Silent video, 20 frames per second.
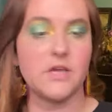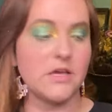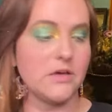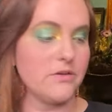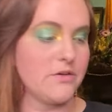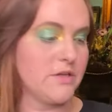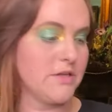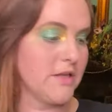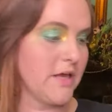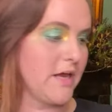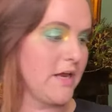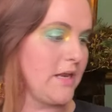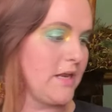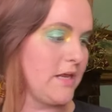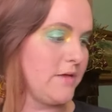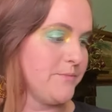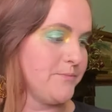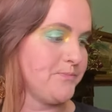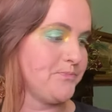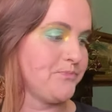Gilded
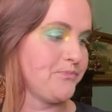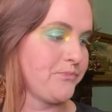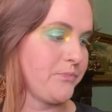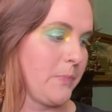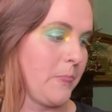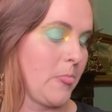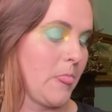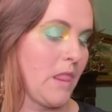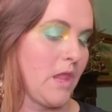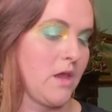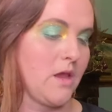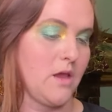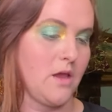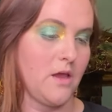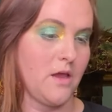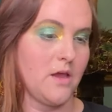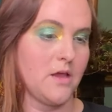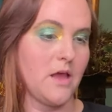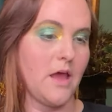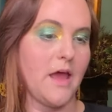Lady
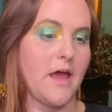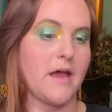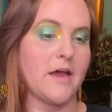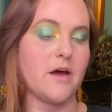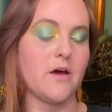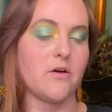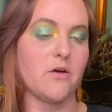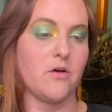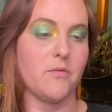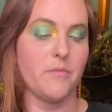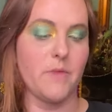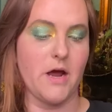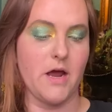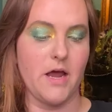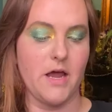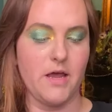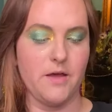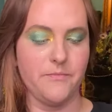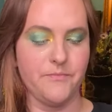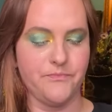hang out on
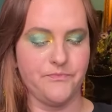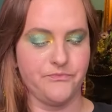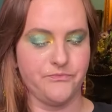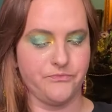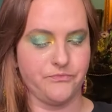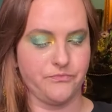my